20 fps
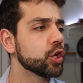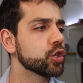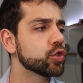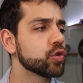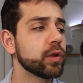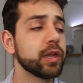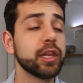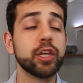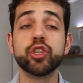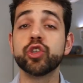
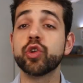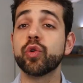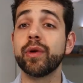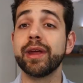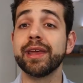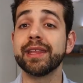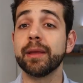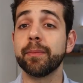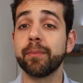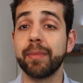So I need to
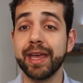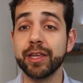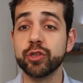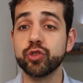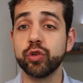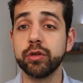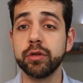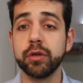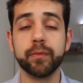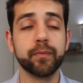create a
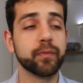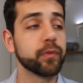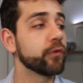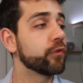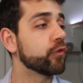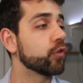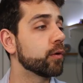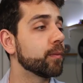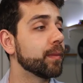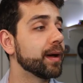password
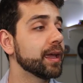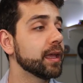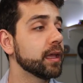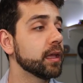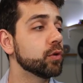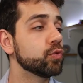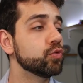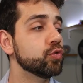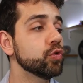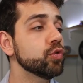for
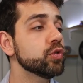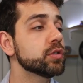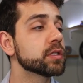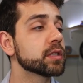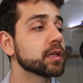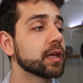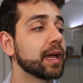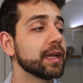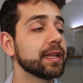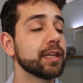my
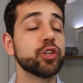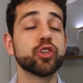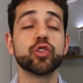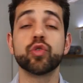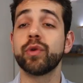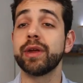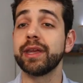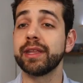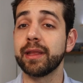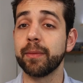root, I need to
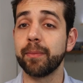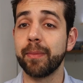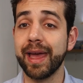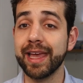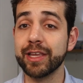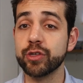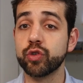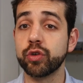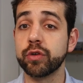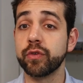create a
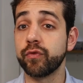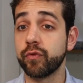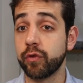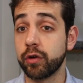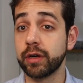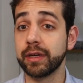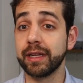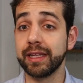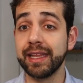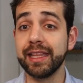password
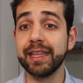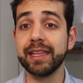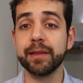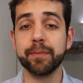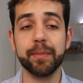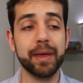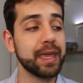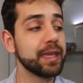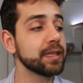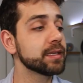for the
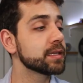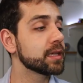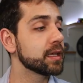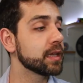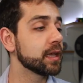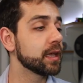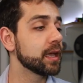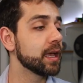database,